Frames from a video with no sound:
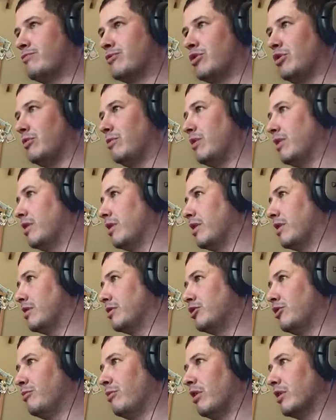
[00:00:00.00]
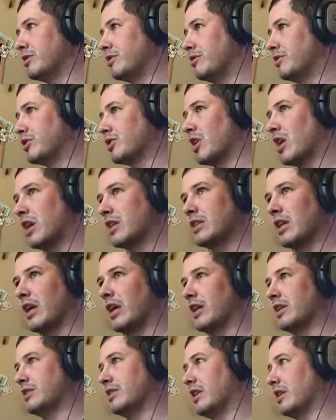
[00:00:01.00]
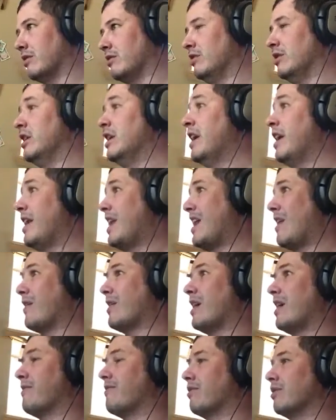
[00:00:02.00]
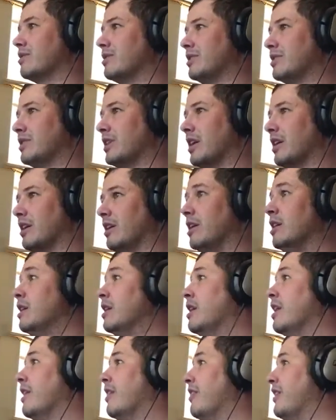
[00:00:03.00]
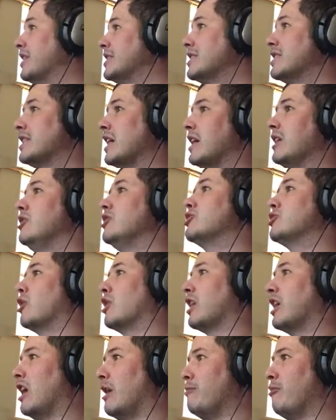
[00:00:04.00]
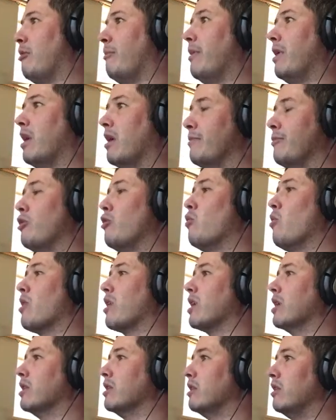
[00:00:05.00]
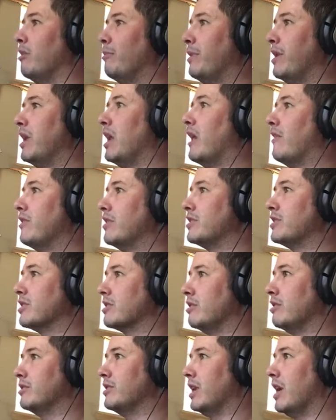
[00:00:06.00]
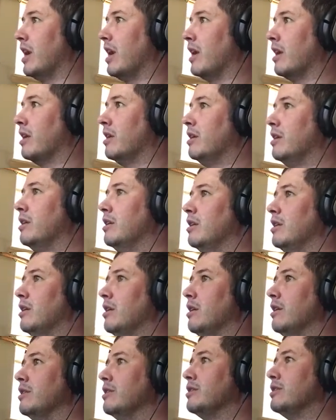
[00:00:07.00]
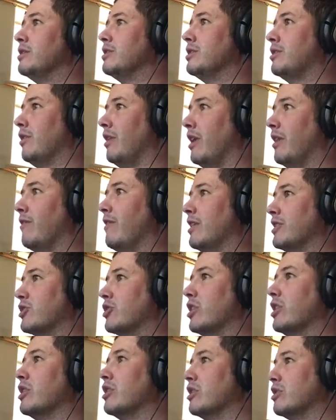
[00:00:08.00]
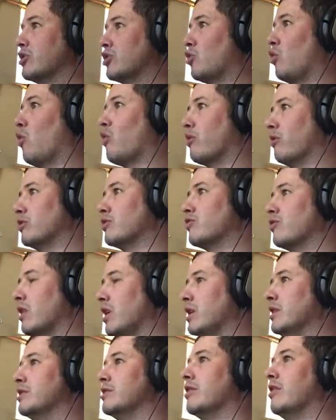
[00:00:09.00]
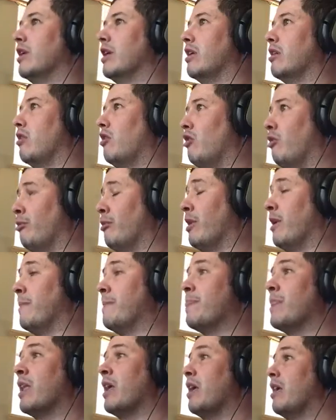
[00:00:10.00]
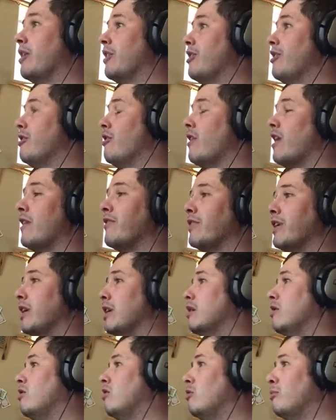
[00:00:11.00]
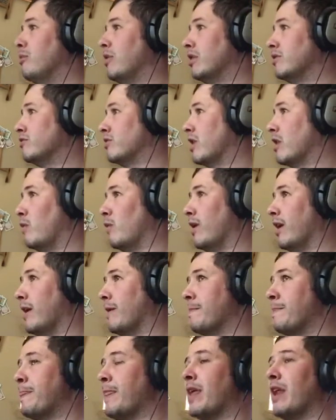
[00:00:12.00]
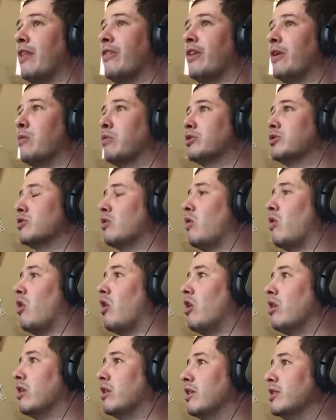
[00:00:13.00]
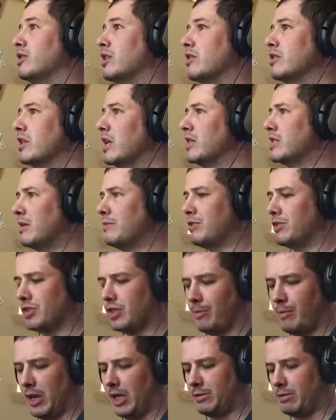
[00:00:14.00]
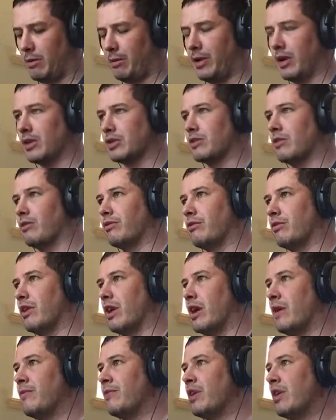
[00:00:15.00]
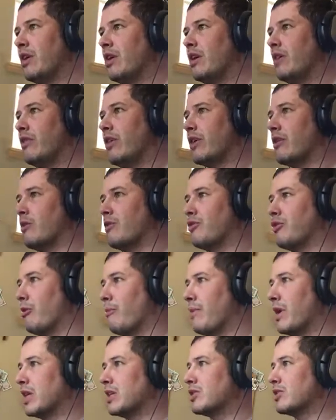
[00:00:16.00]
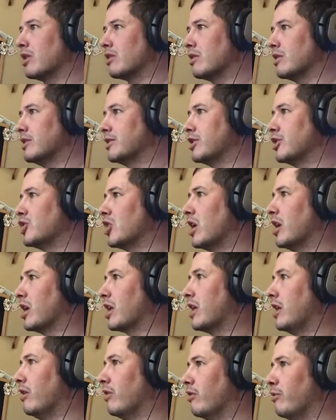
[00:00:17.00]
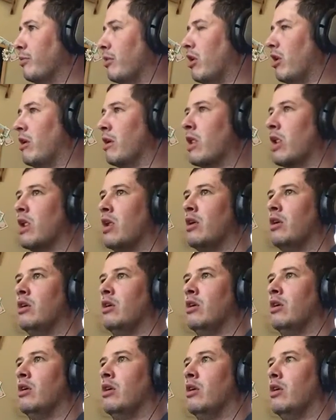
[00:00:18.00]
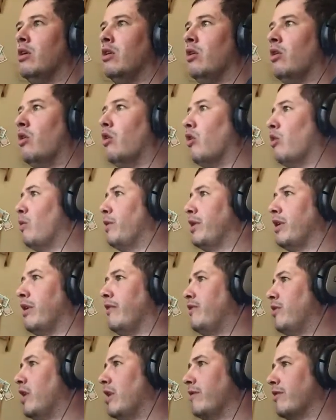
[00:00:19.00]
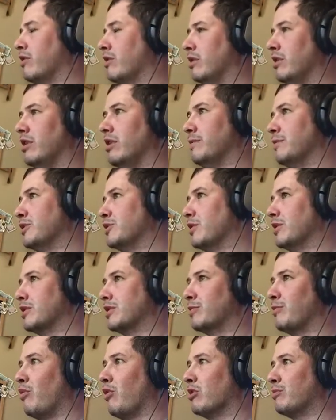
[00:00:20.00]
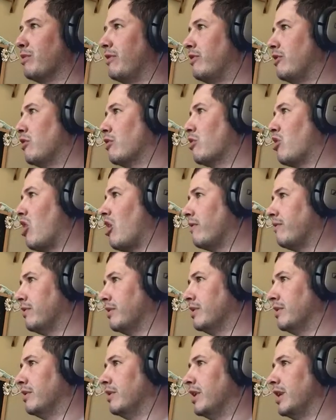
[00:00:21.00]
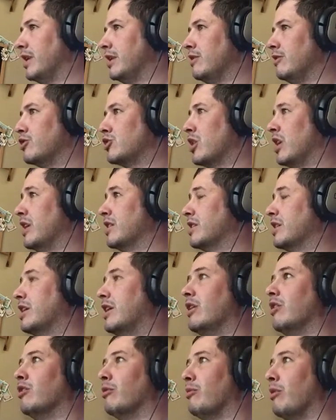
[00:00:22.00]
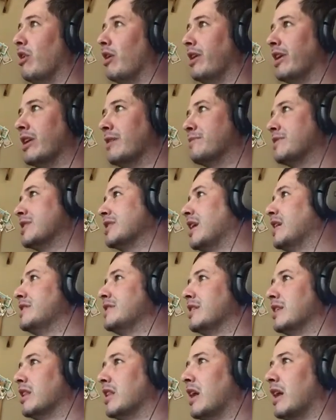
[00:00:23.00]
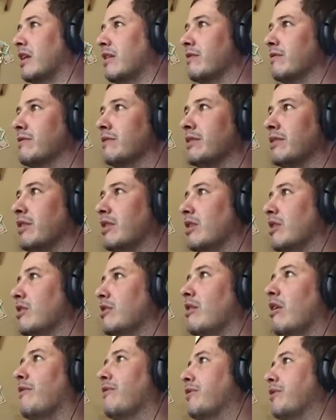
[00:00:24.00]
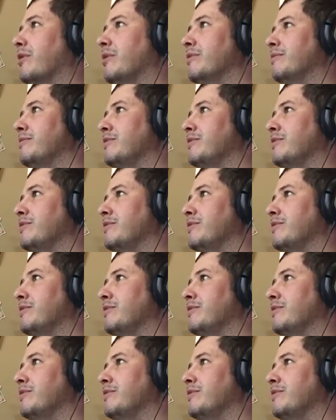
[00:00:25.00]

2 balls, 2 strikes, I hit a single. Now I got first and second. This is how you start getting momentum. You work it a little bit every single day to eventually score those runs or hit a home run. You don't have to hit home runs right away. And I think we're so hard on each other. A lot of times you'll see baseball players go through that. They go through a big struggle because they're trying to kill the ball. Or if you ever, I'm switch sports, but if you go golfing and you try and kill the ball, you end up slicing it out of, off,